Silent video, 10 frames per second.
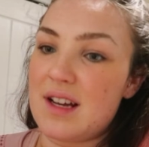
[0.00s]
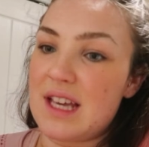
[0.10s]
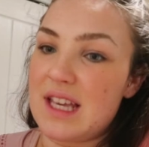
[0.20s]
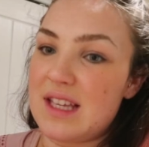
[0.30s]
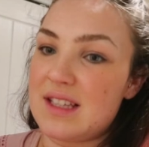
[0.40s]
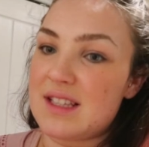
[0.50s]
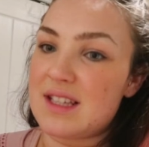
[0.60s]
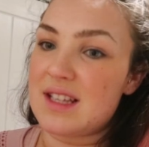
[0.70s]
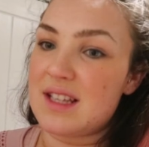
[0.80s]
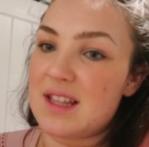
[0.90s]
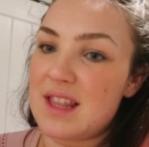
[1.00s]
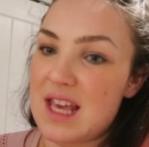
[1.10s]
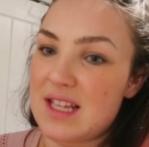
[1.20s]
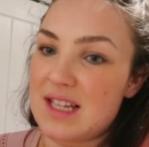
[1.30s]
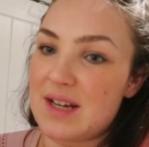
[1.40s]
eat
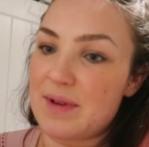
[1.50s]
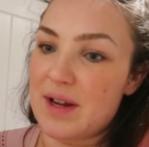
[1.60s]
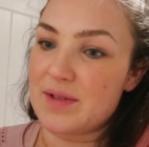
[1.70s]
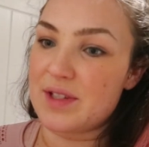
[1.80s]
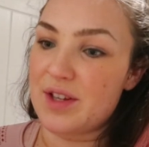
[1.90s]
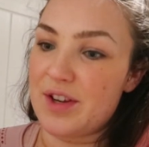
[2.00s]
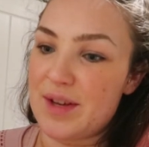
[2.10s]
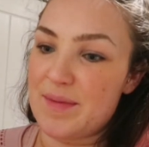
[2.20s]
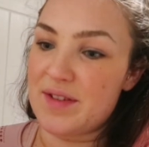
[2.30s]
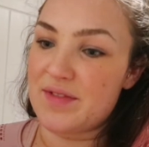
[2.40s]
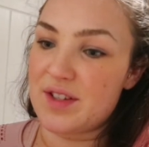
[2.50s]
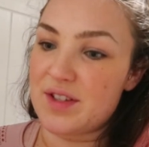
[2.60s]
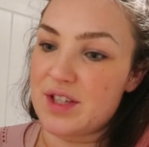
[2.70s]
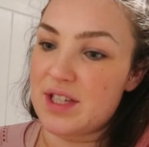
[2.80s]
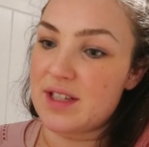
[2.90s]
this when I was at uni in my
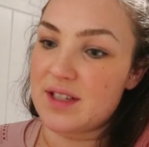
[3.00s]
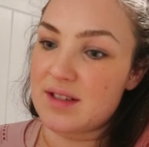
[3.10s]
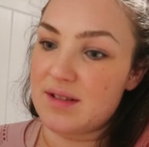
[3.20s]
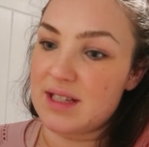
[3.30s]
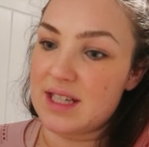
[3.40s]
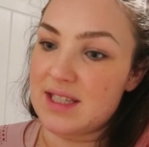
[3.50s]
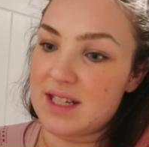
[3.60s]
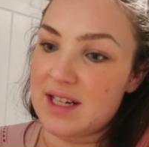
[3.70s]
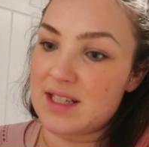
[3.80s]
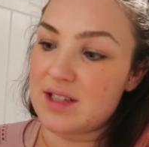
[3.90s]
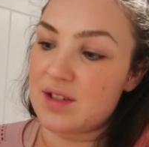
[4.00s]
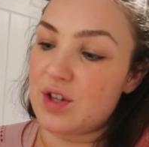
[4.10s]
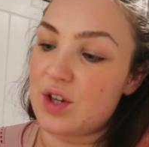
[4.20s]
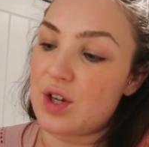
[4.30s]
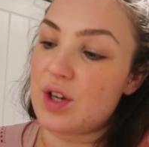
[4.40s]
first year because I was lazy and I didn't
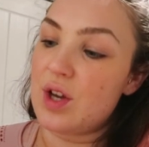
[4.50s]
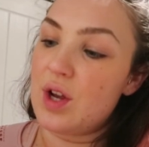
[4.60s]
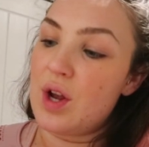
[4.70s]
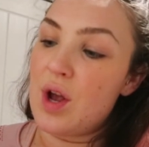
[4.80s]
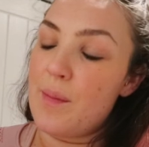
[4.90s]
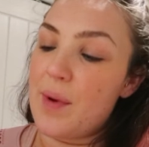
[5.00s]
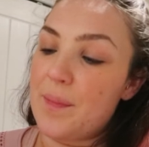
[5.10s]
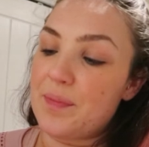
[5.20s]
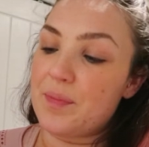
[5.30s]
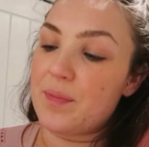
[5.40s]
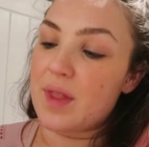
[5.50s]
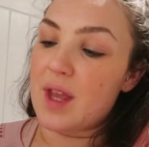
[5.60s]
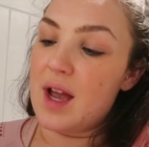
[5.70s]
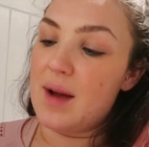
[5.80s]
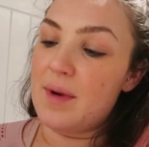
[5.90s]
cook. But
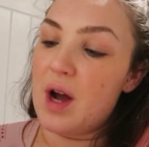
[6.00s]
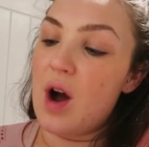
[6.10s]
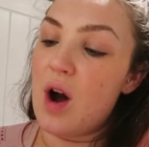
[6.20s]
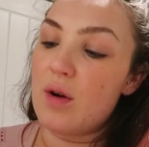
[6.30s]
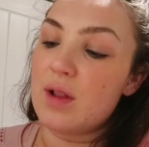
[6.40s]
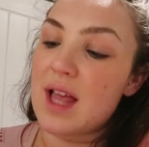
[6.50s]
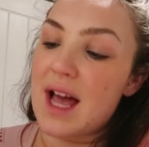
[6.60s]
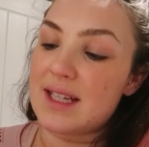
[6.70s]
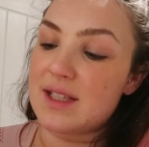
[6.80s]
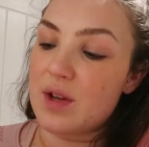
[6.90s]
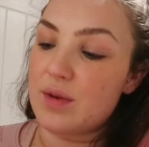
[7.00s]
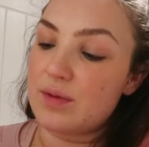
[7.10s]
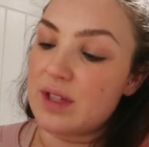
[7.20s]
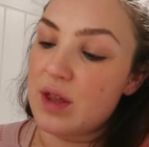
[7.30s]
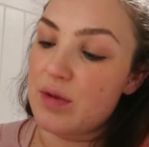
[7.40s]
a whole can is
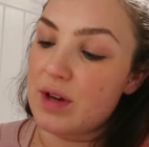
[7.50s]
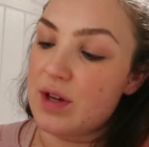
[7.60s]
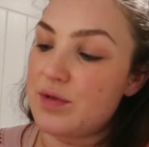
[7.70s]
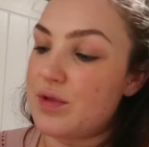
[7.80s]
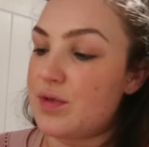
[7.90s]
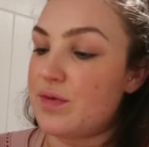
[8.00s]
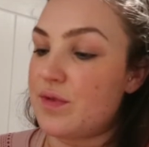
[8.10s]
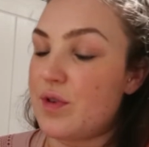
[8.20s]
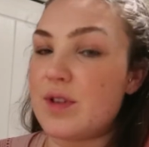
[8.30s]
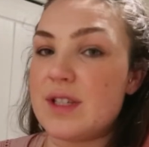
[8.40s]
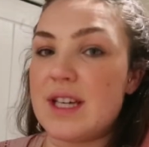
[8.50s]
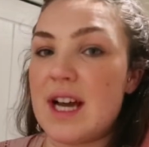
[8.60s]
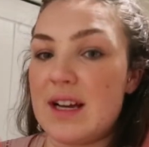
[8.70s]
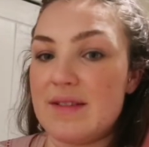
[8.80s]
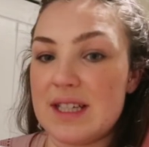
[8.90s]
only 340
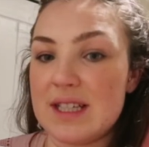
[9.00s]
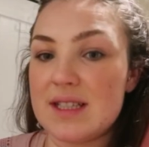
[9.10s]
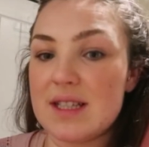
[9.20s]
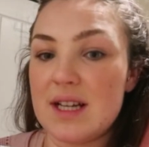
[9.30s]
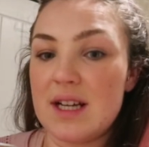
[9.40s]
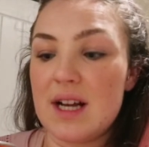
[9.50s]
calories,